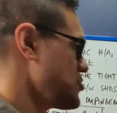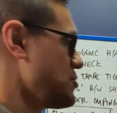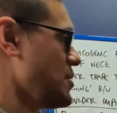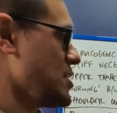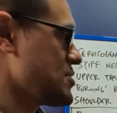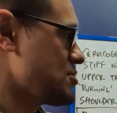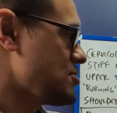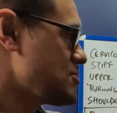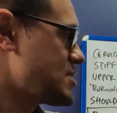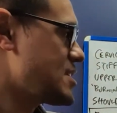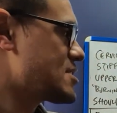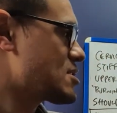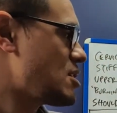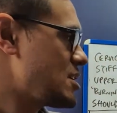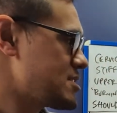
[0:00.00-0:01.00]
muscles, these
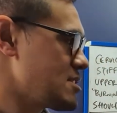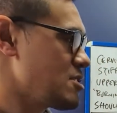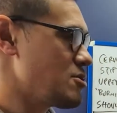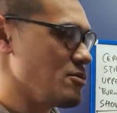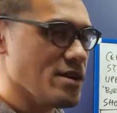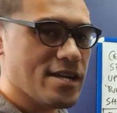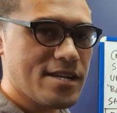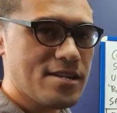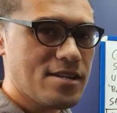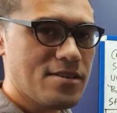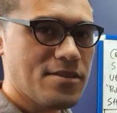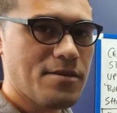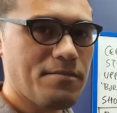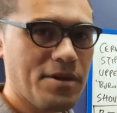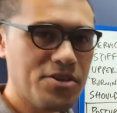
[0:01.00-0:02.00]
guys in green,
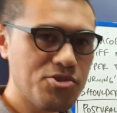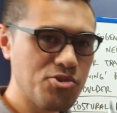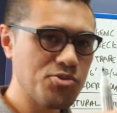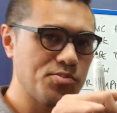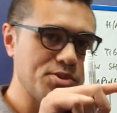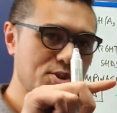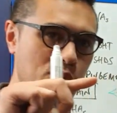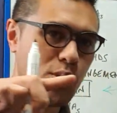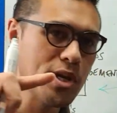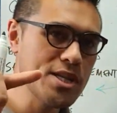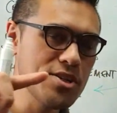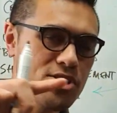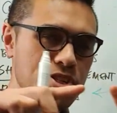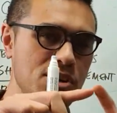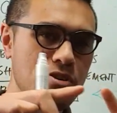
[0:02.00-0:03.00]
the muscles between
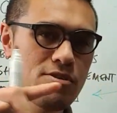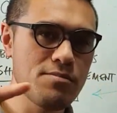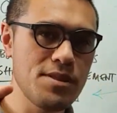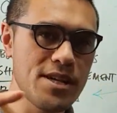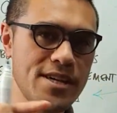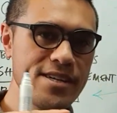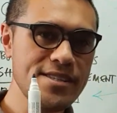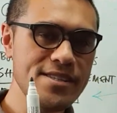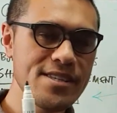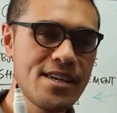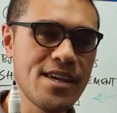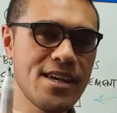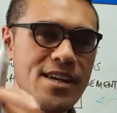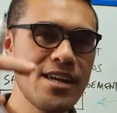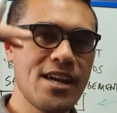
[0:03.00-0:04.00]
your shoulder blades
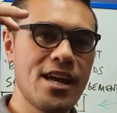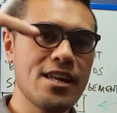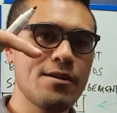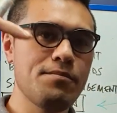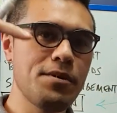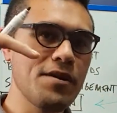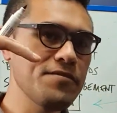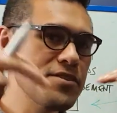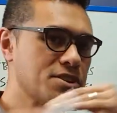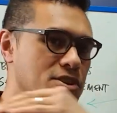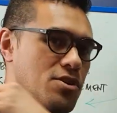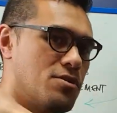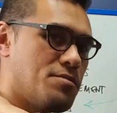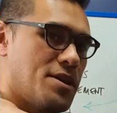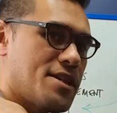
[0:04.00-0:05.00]
and above the
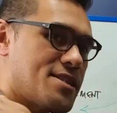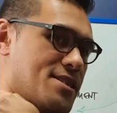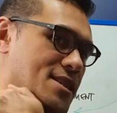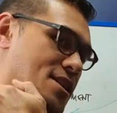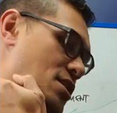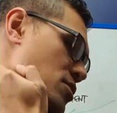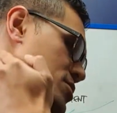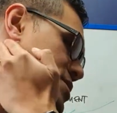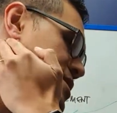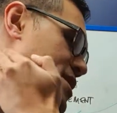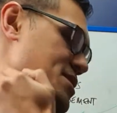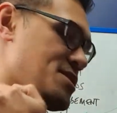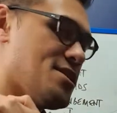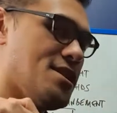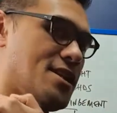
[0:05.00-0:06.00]
shoulder blades that go and
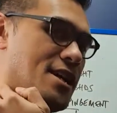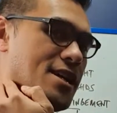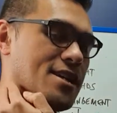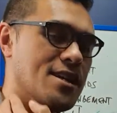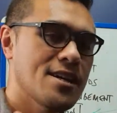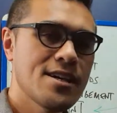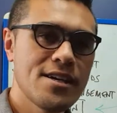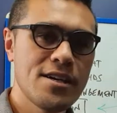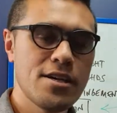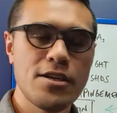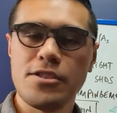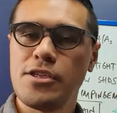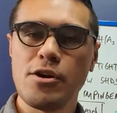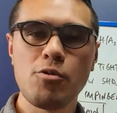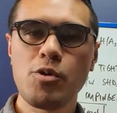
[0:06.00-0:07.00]
attach to the neck,
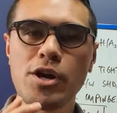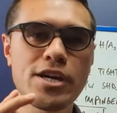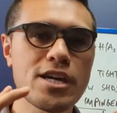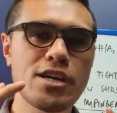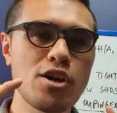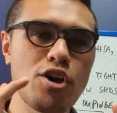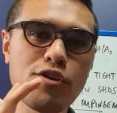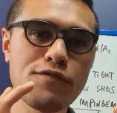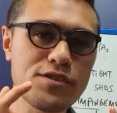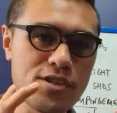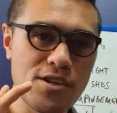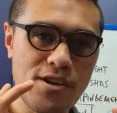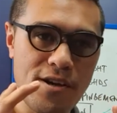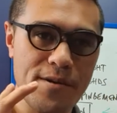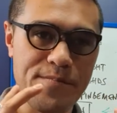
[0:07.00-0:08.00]
they're working
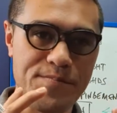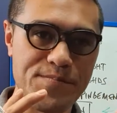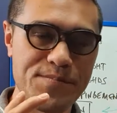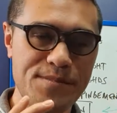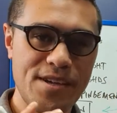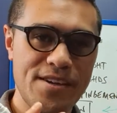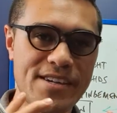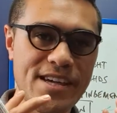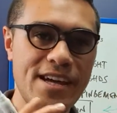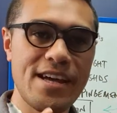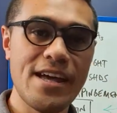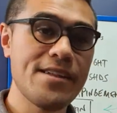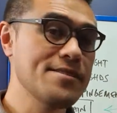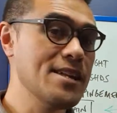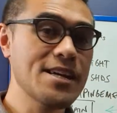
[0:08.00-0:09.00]
overtime, okay?
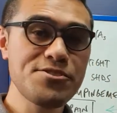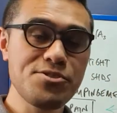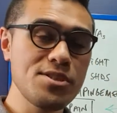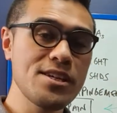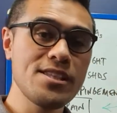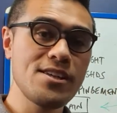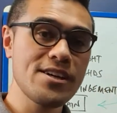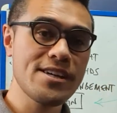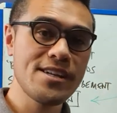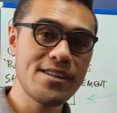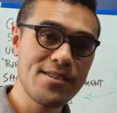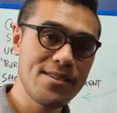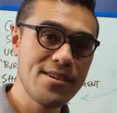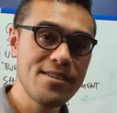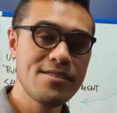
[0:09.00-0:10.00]
And naturally, like
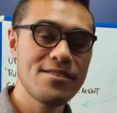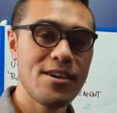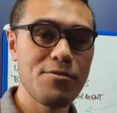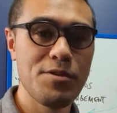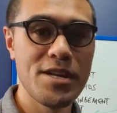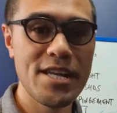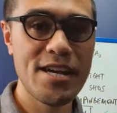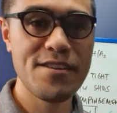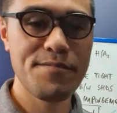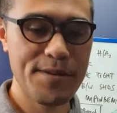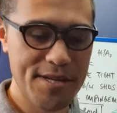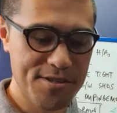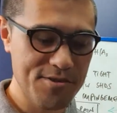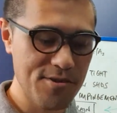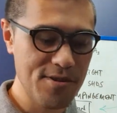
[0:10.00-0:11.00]
anything, they run out of
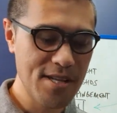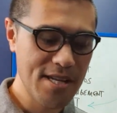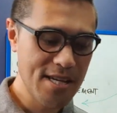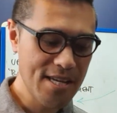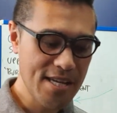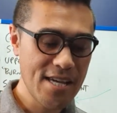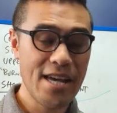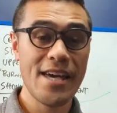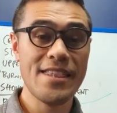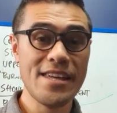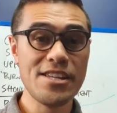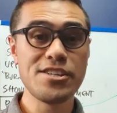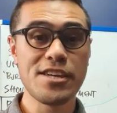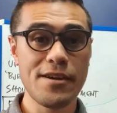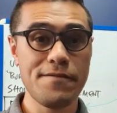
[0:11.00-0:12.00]
petrol and then
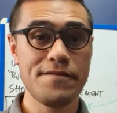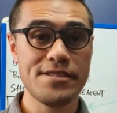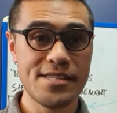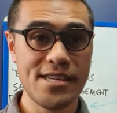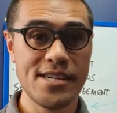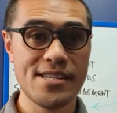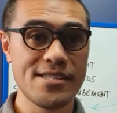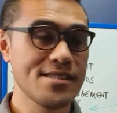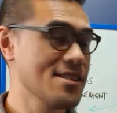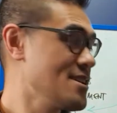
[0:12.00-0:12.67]
you get fatigued.